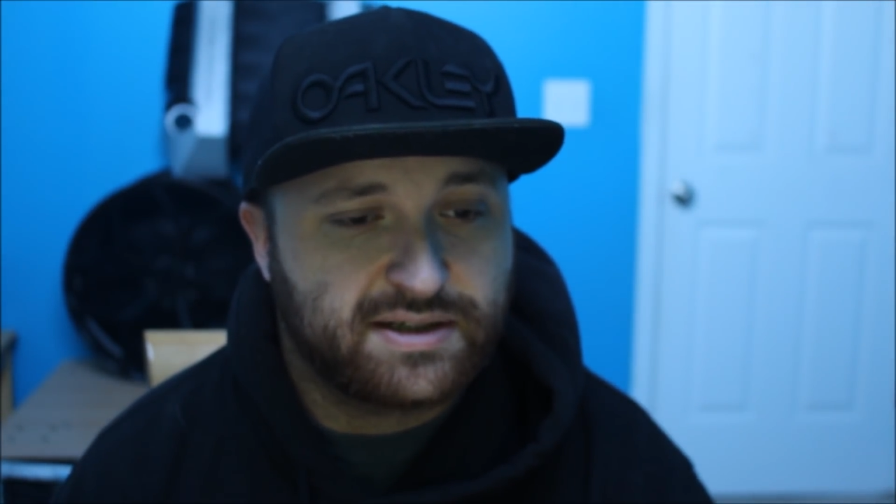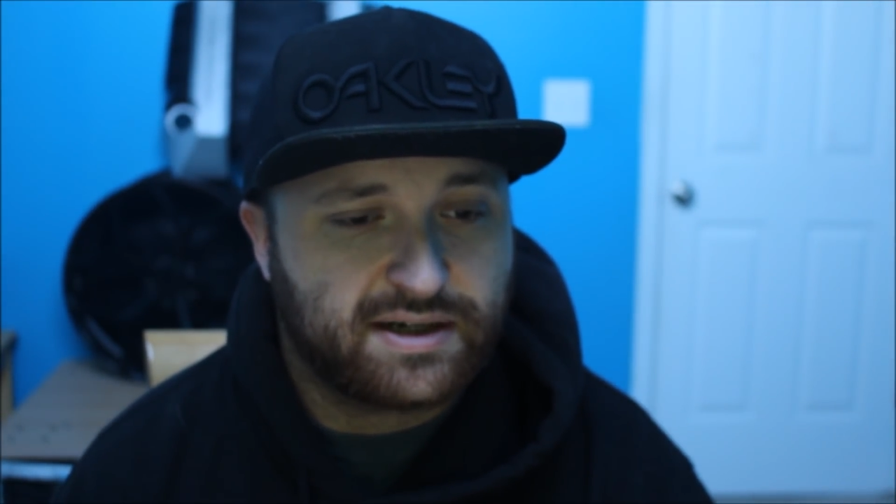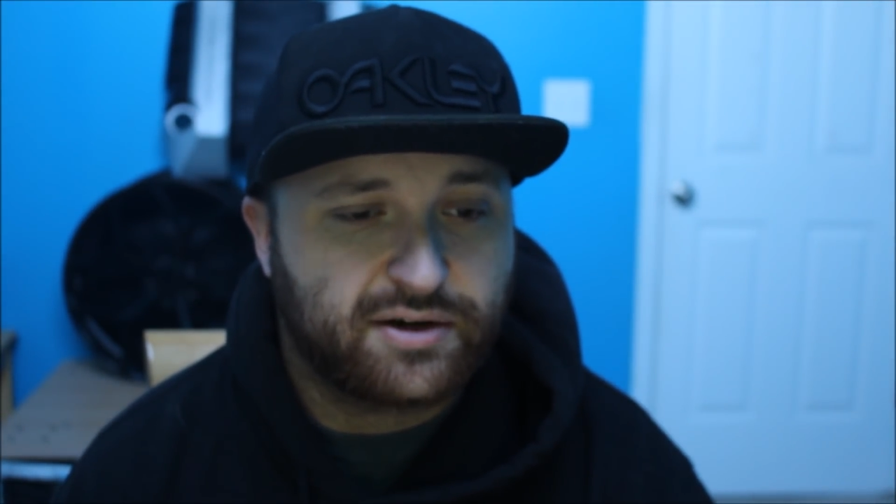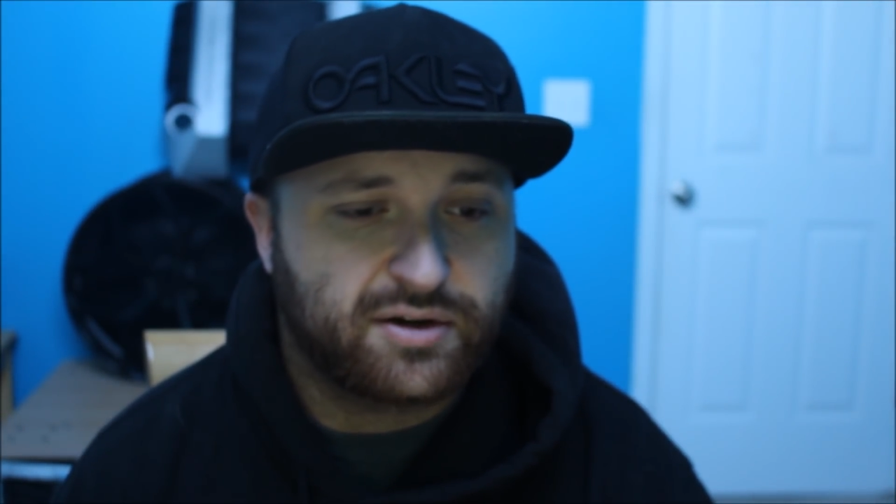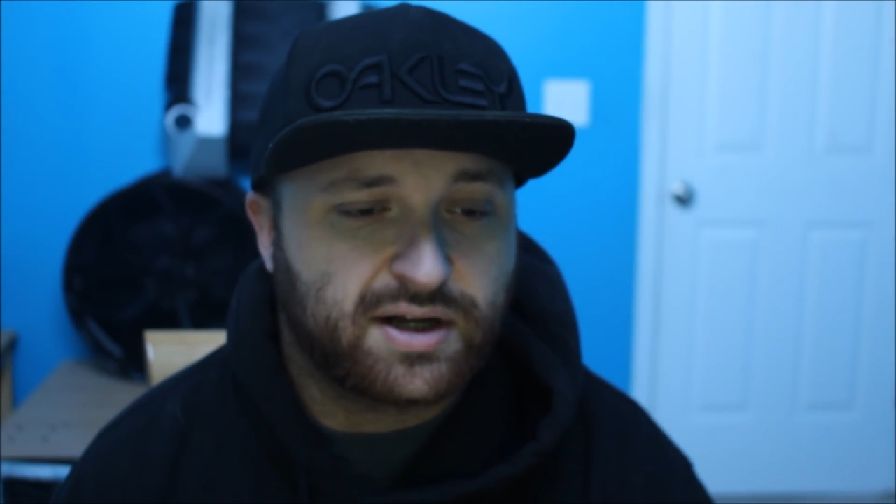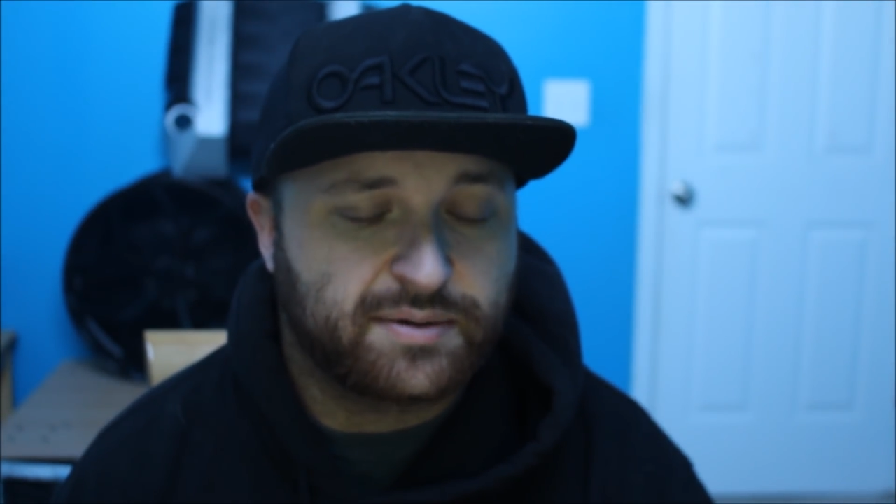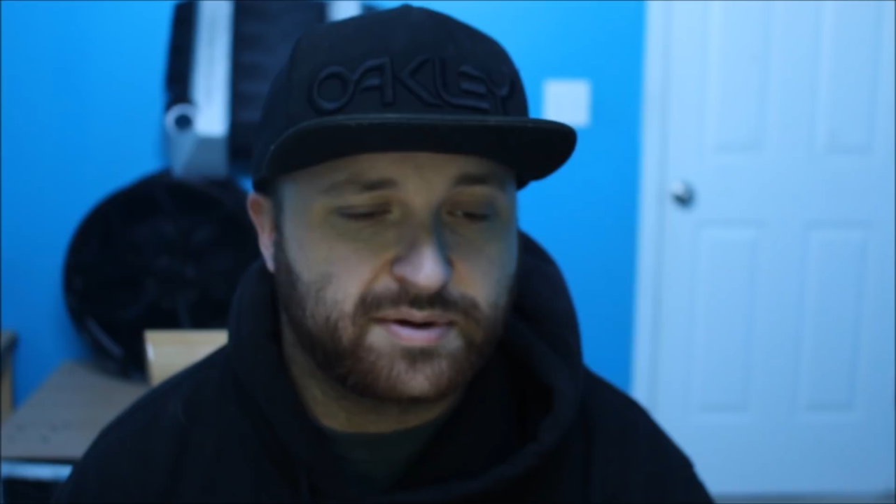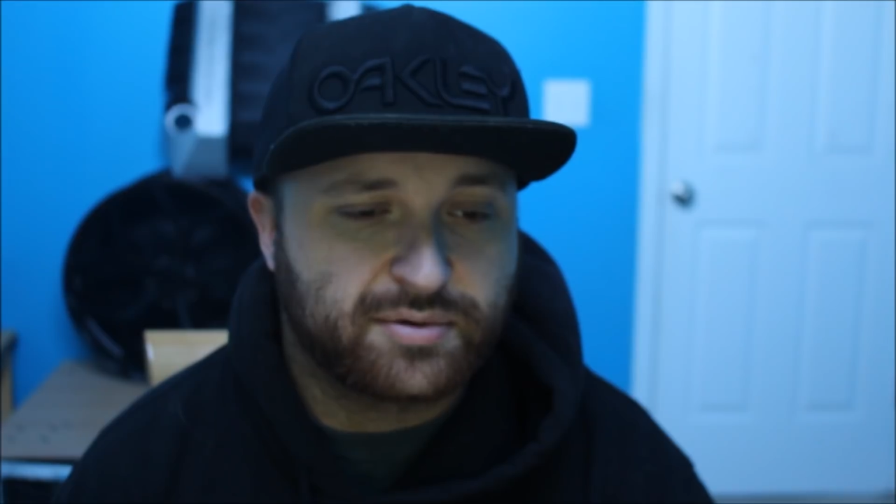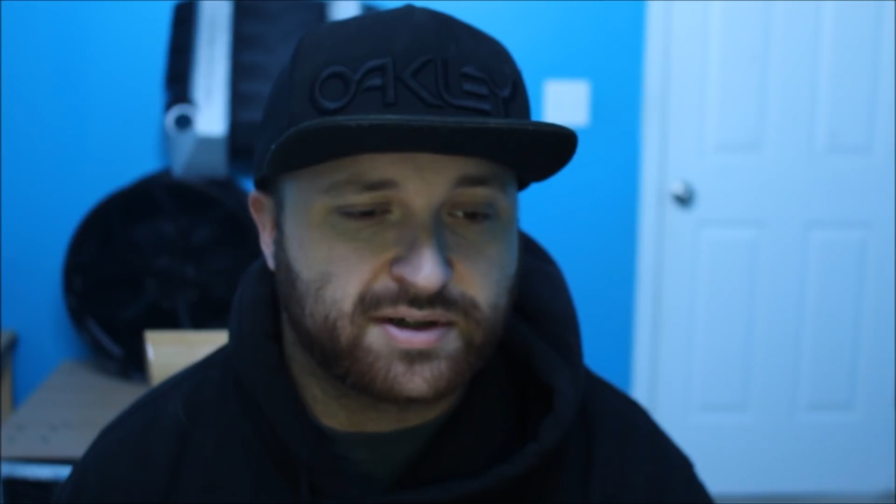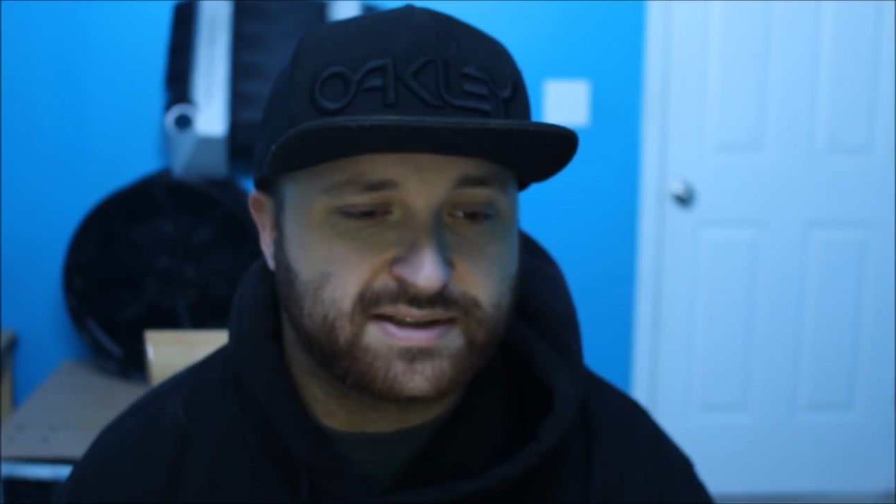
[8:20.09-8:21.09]
And I know a lot of
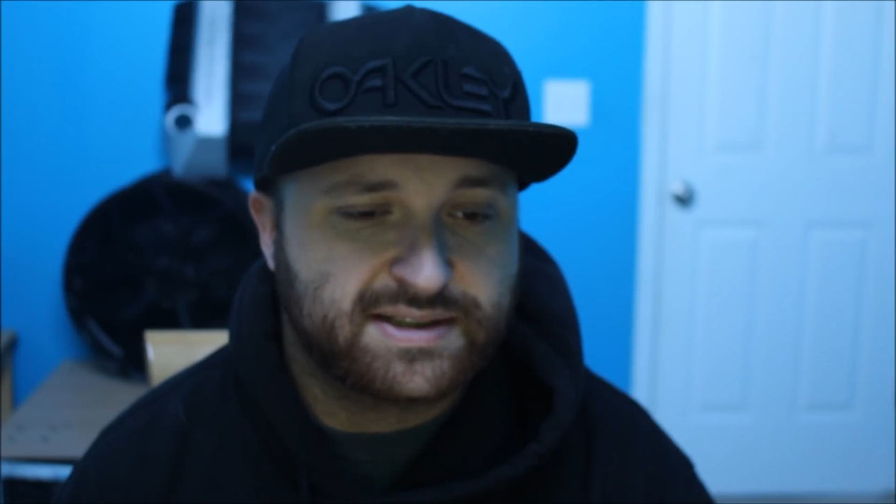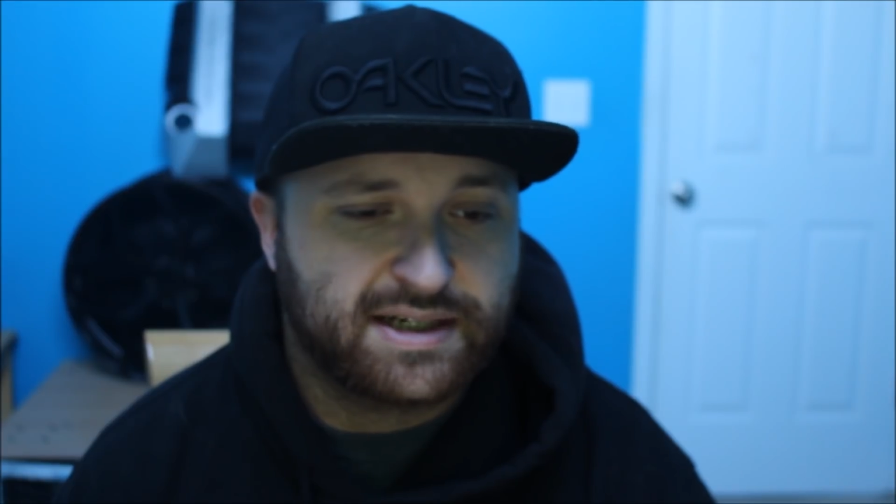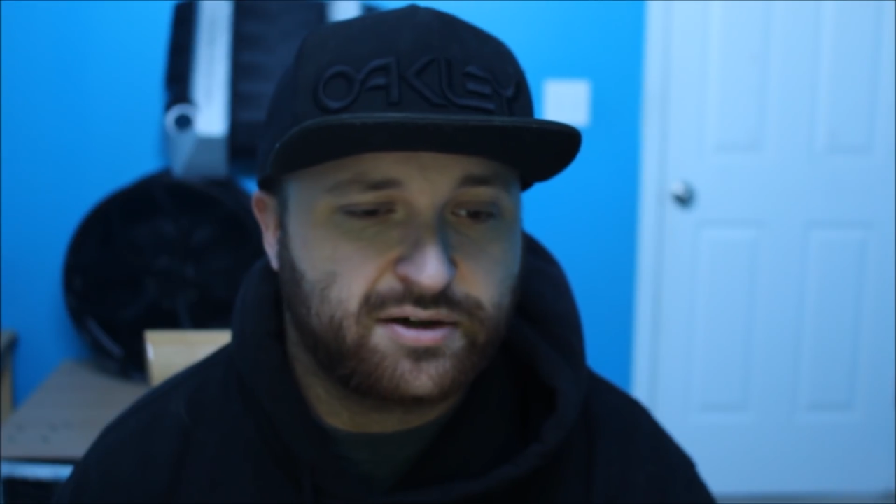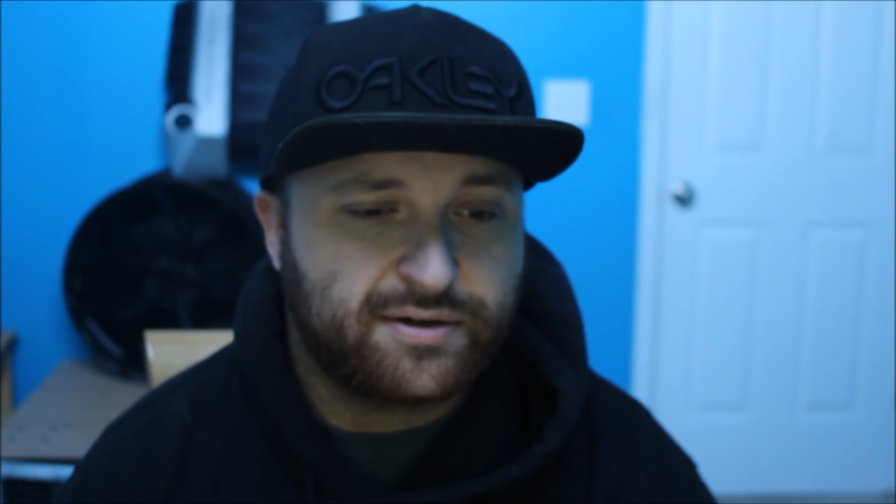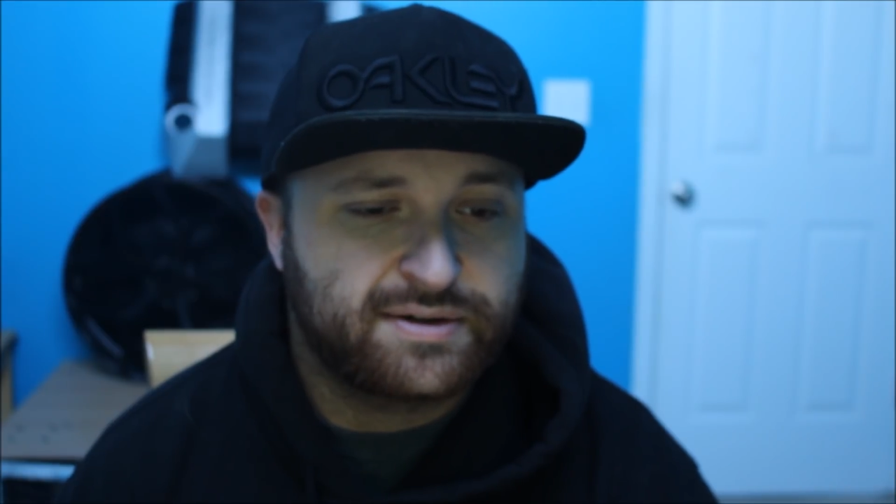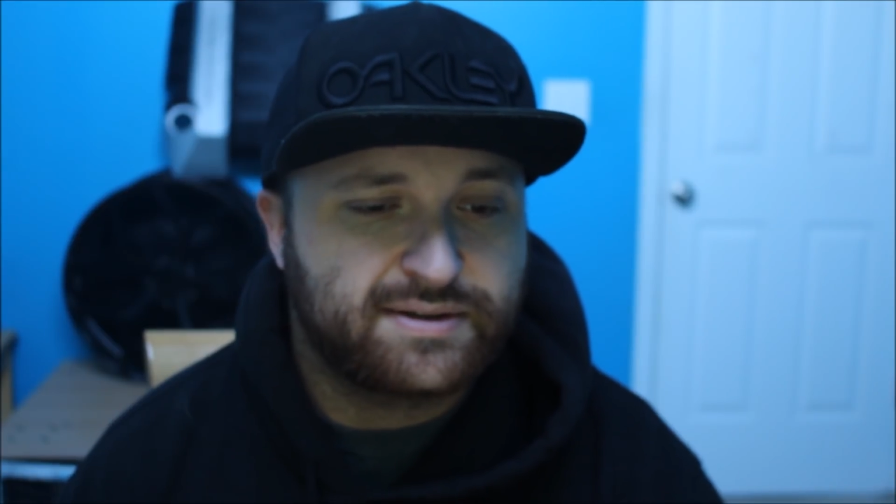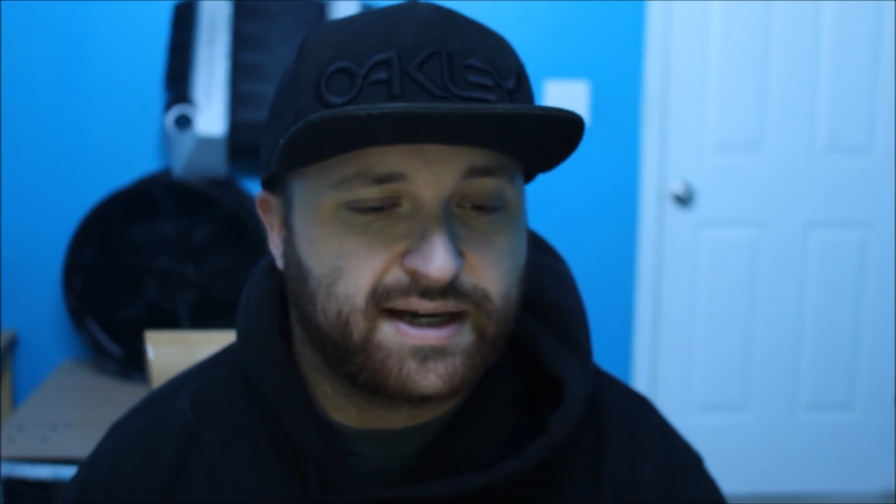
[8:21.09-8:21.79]
people are going to say, oh,